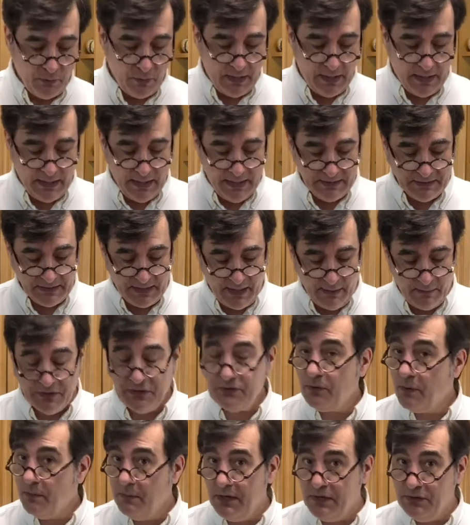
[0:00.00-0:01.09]
as a
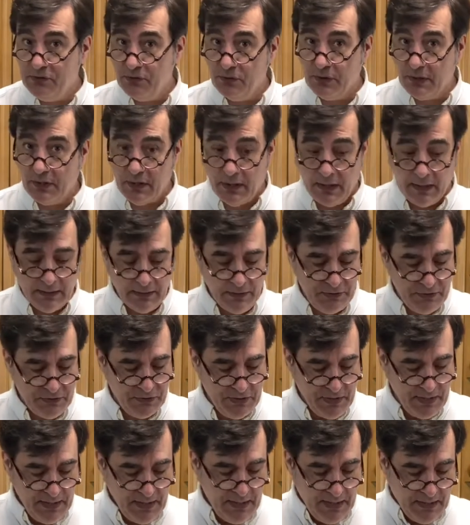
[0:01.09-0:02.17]
chemistry major in college.
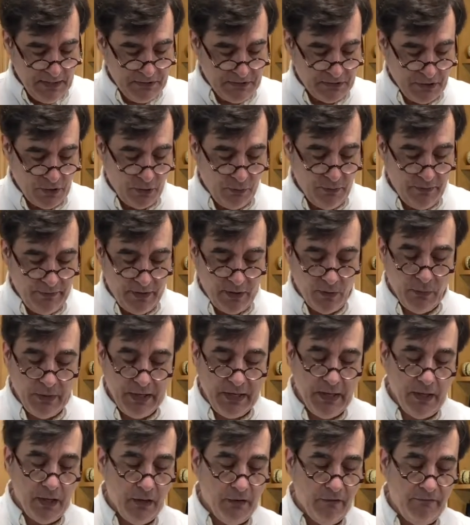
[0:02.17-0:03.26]
So there we
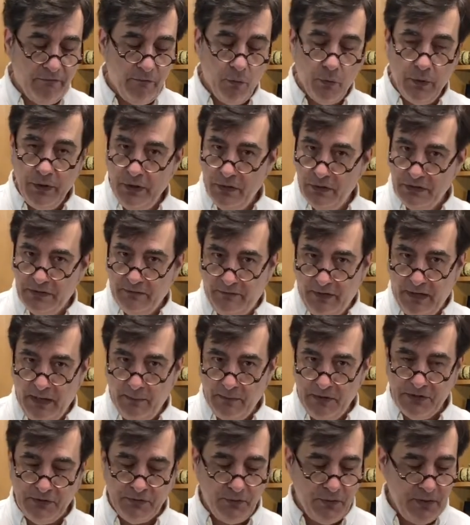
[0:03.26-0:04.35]
go, 4 years of
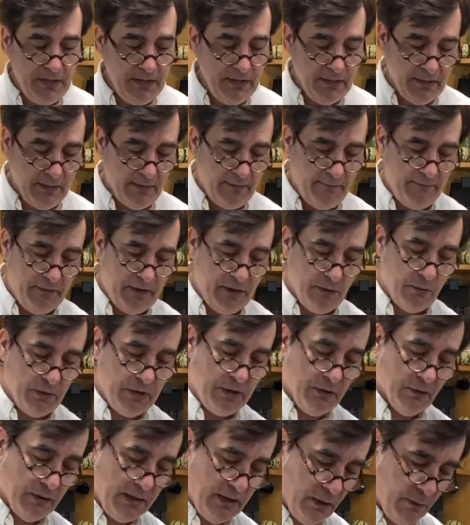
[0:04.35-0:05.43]
chemistry. There we
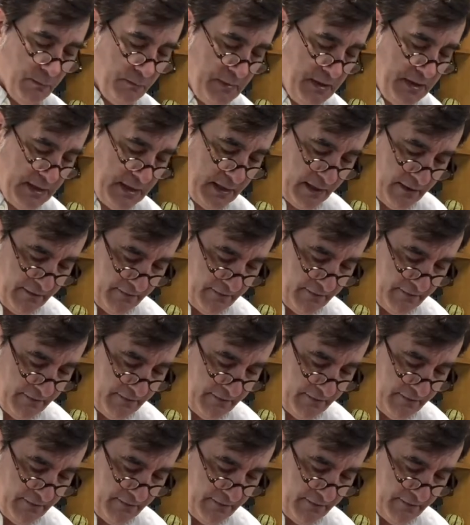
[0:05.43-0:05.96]
go, helped me kind